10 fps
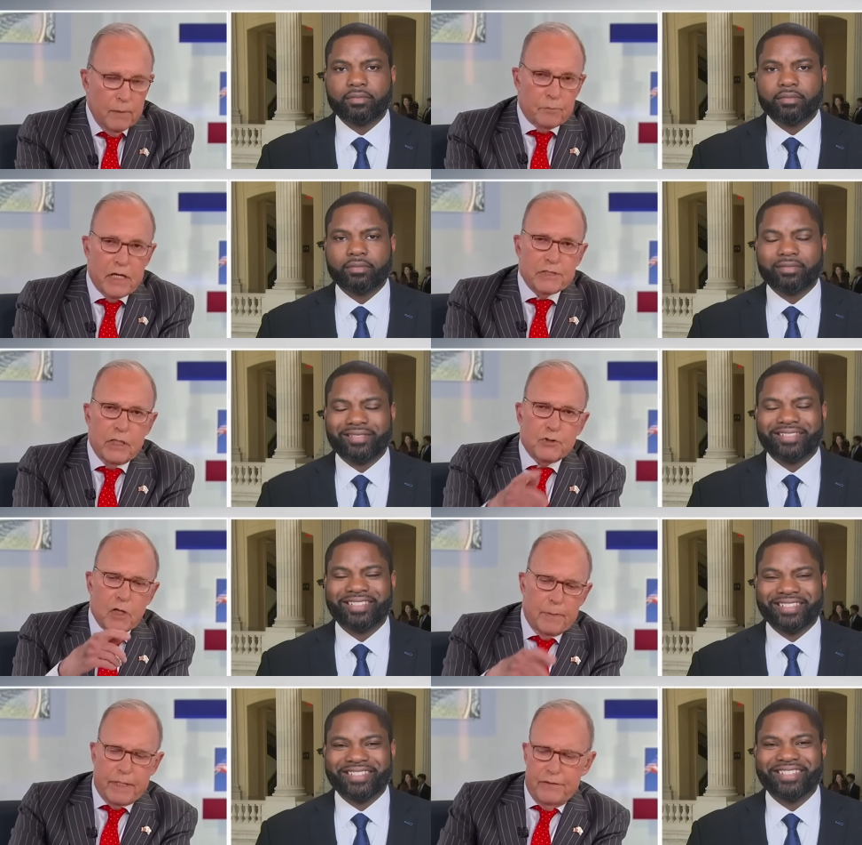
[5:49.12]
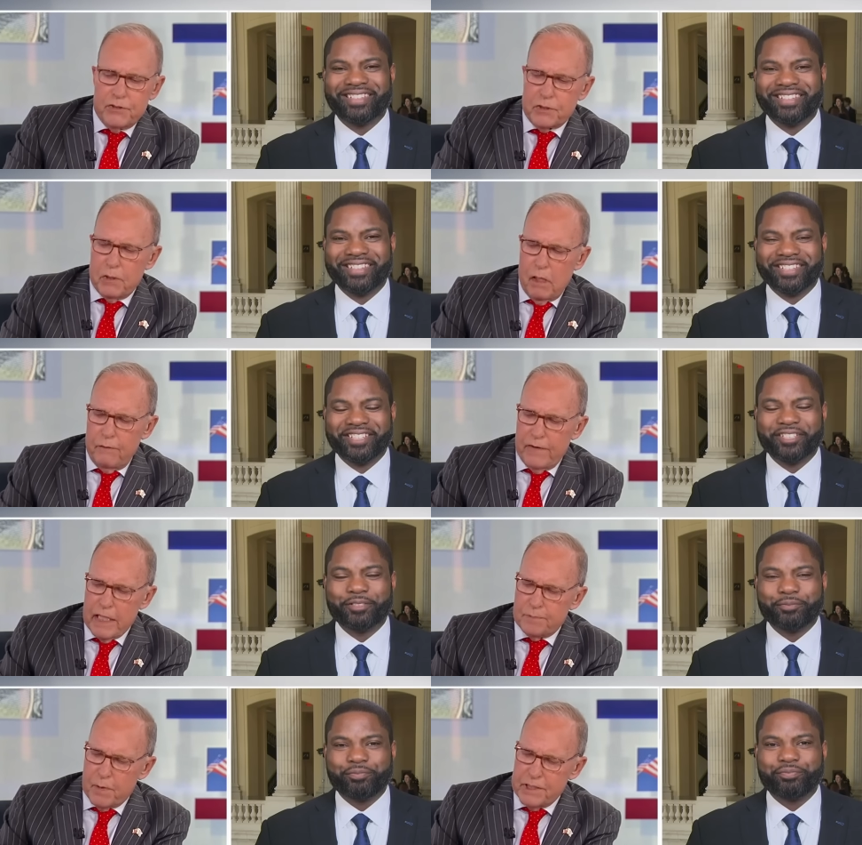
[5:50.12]
Speaker 1: President Trump gives you a call.
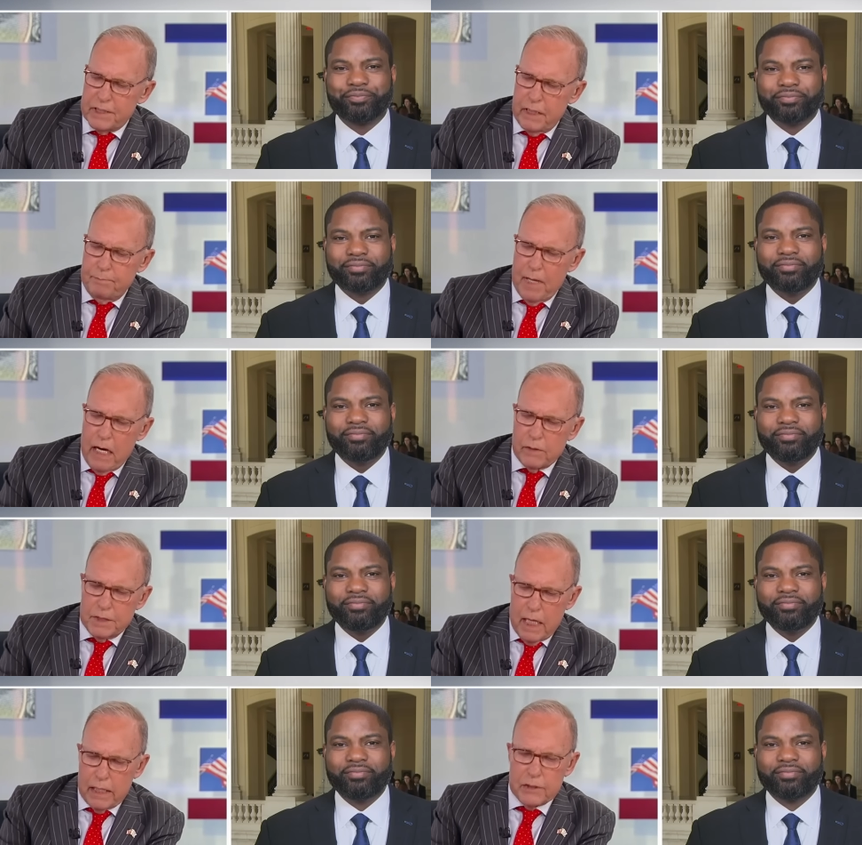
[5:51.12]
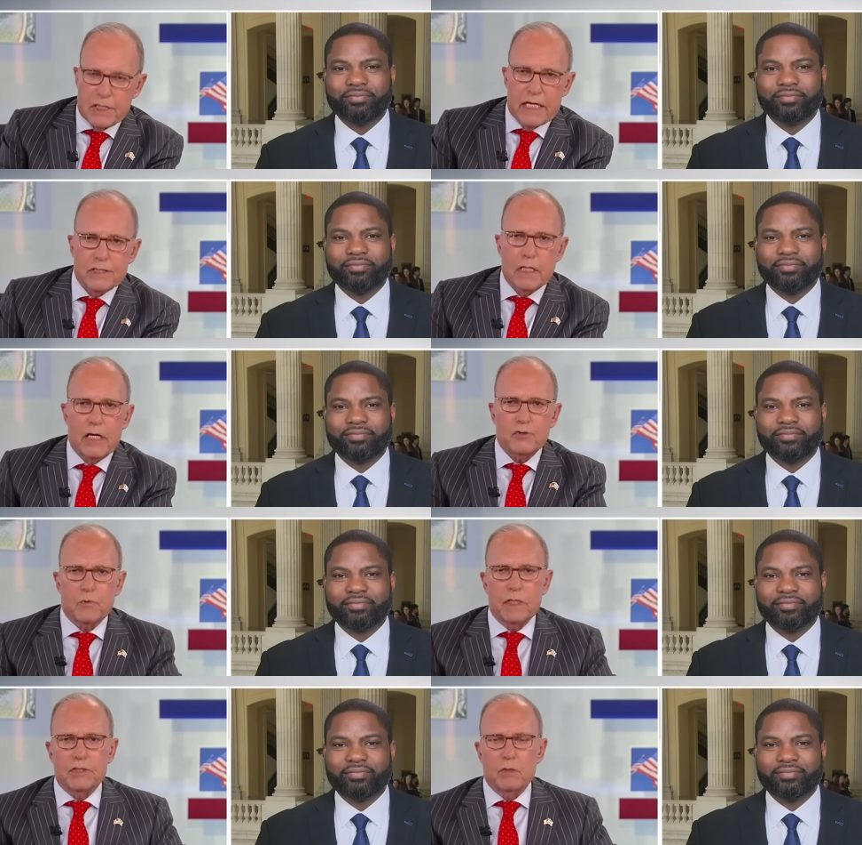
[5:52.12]
Vice President Byron Donalds has a nice
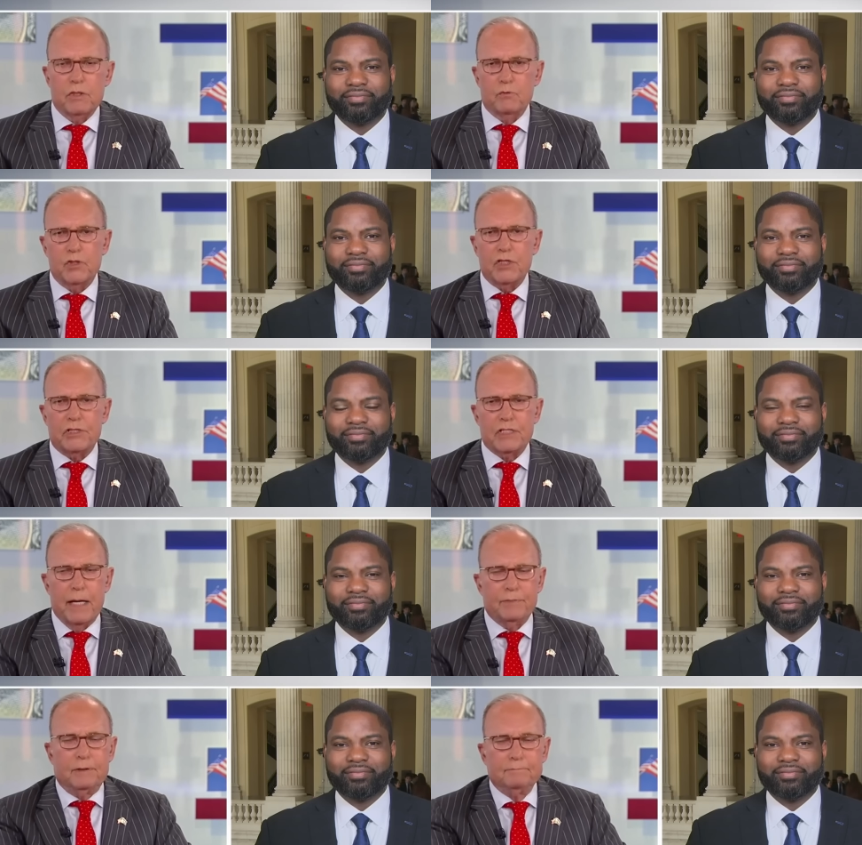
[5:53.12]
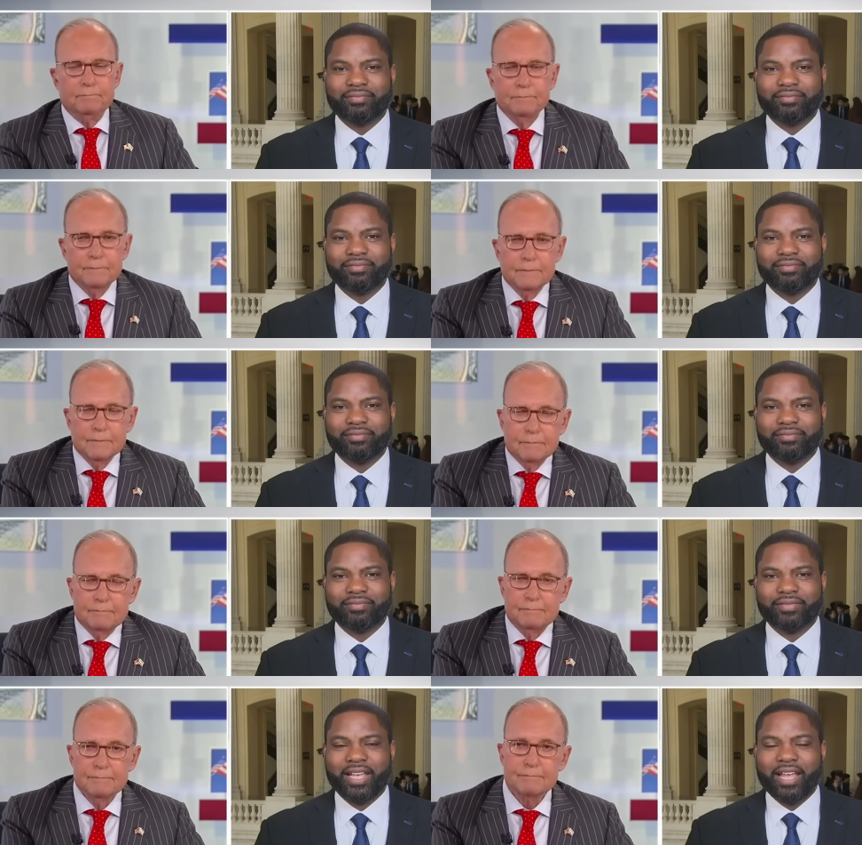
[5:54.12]
ring to it. Would you accept?
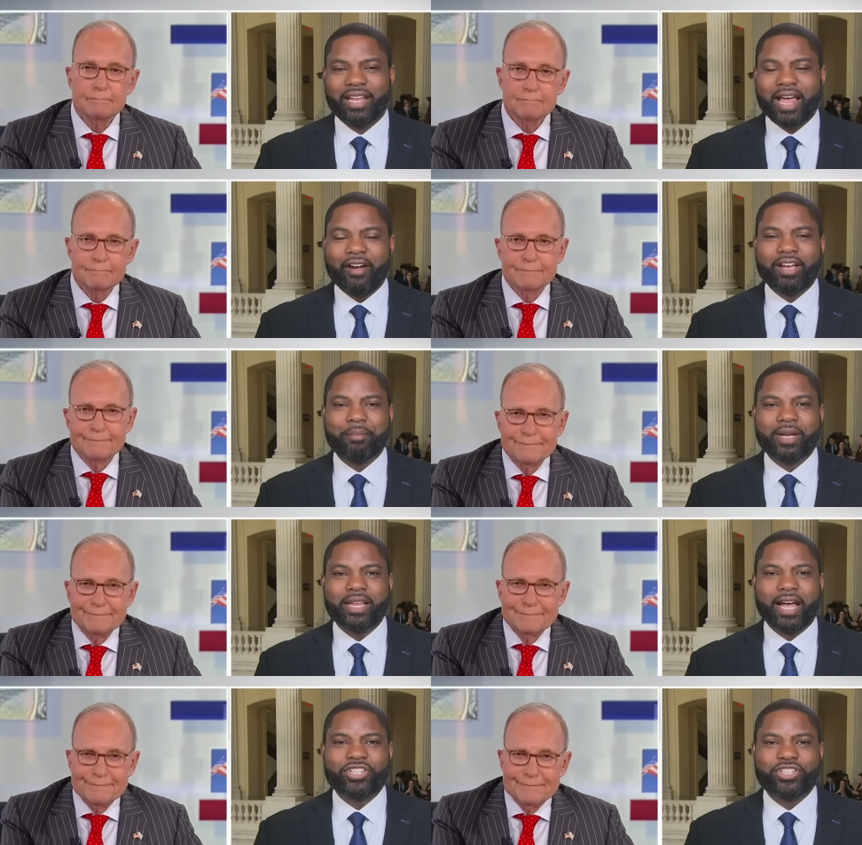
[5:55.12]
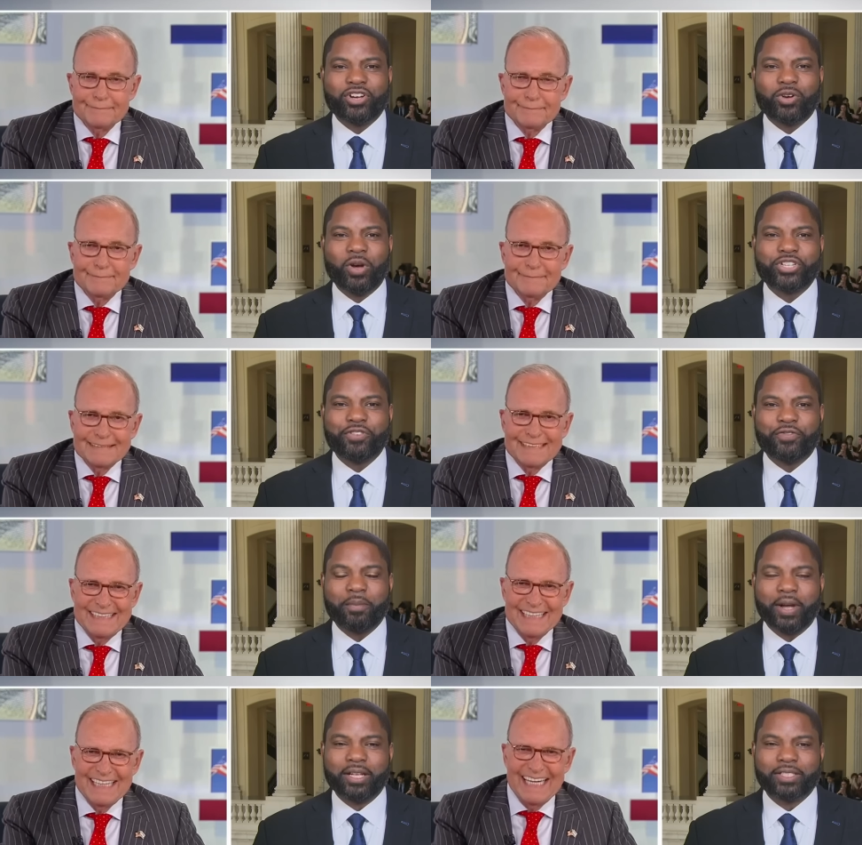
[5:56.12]
Speaker 2: Larry, I've been dodging your question for
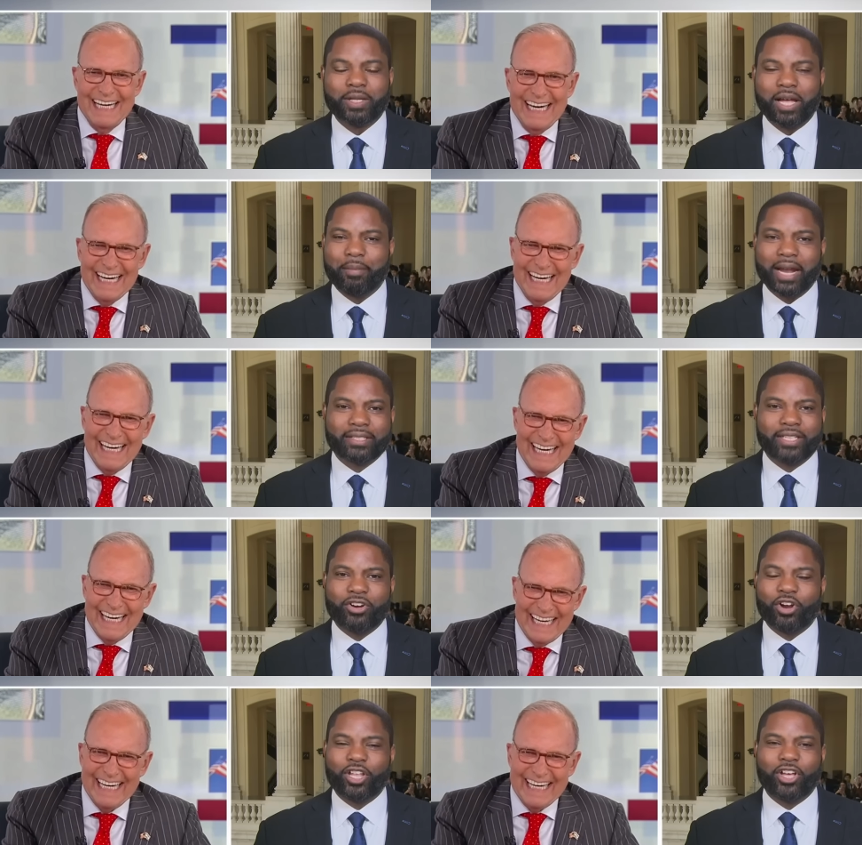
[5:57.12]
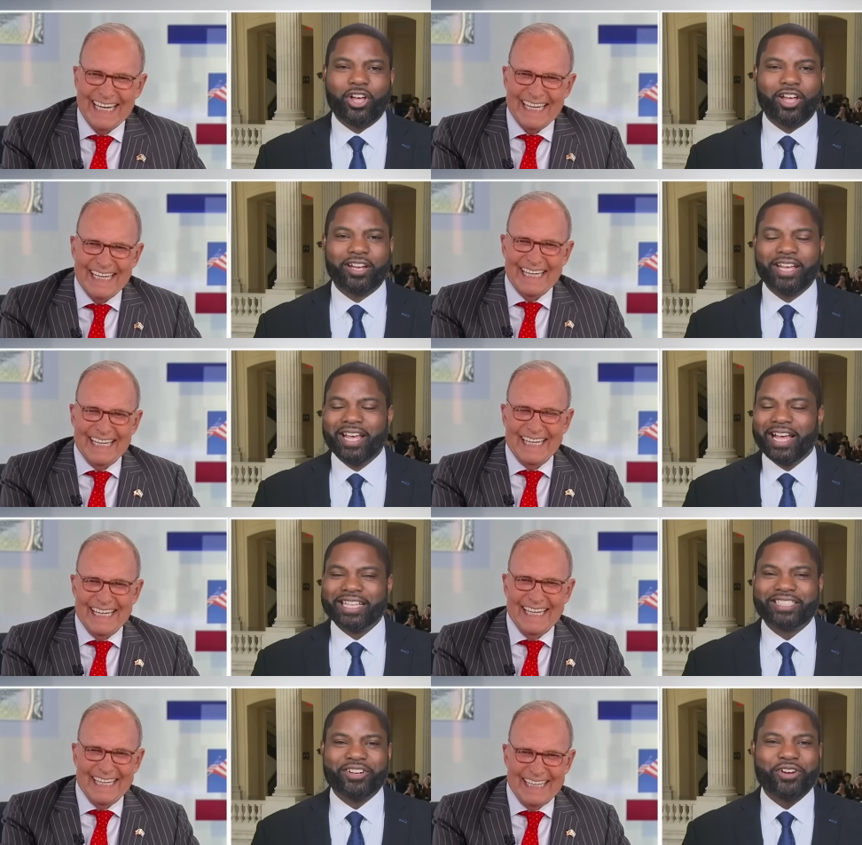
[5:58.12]
months. Uh, but I said early on,
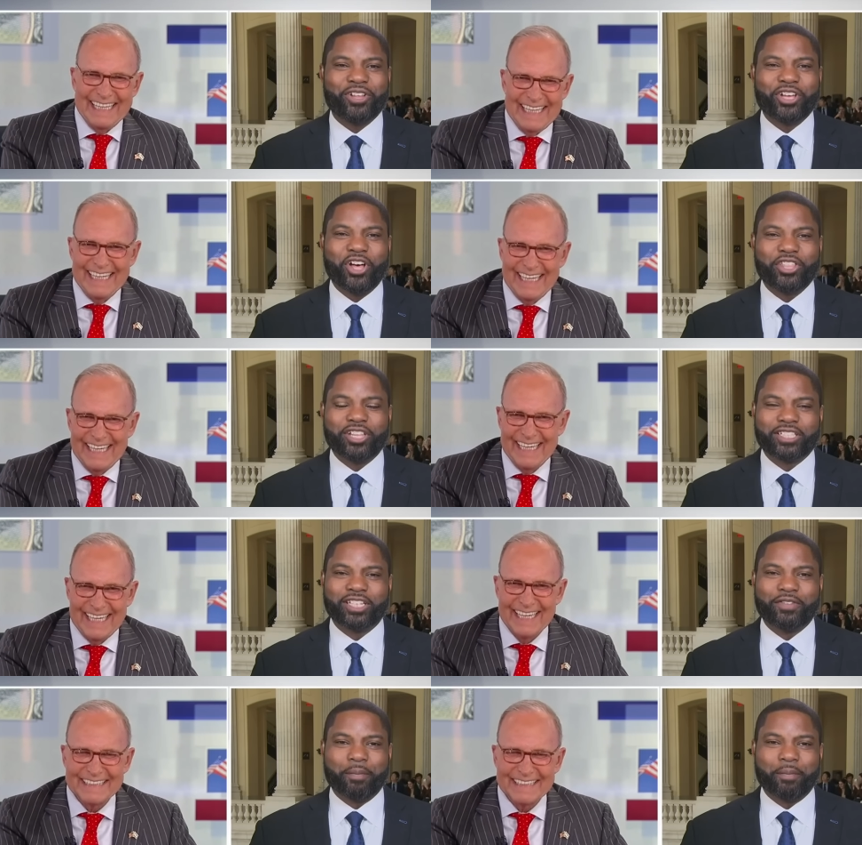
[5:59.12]
I said early on, listen, if, the,